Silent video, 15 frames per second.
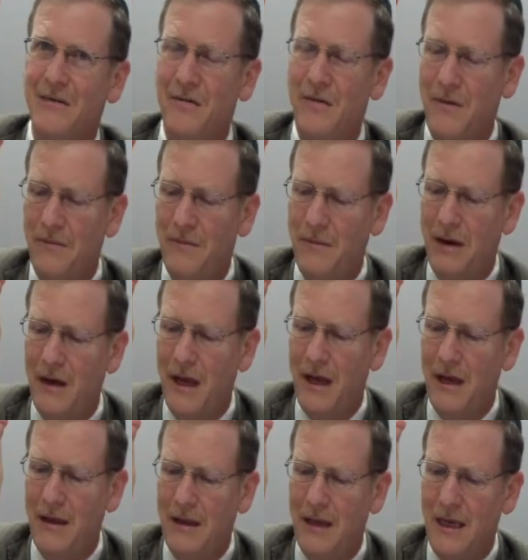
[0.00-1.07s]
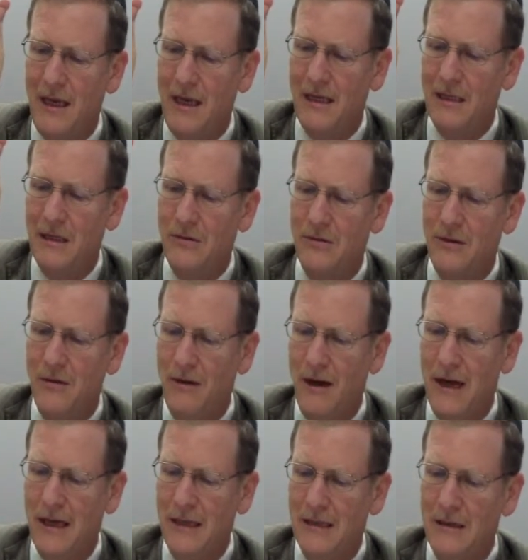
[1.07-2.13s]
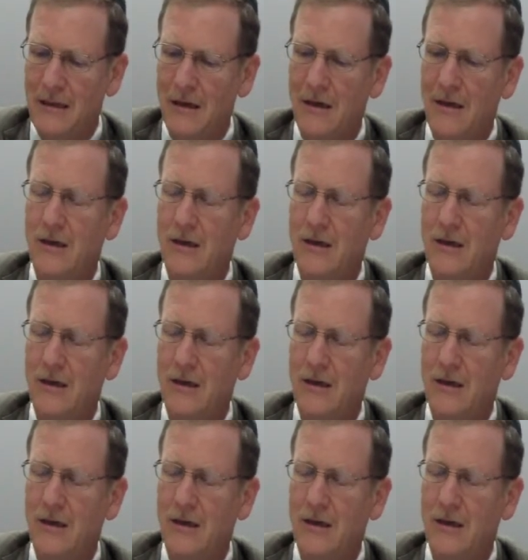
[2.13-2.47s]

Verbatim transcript: from uh, the east to the west,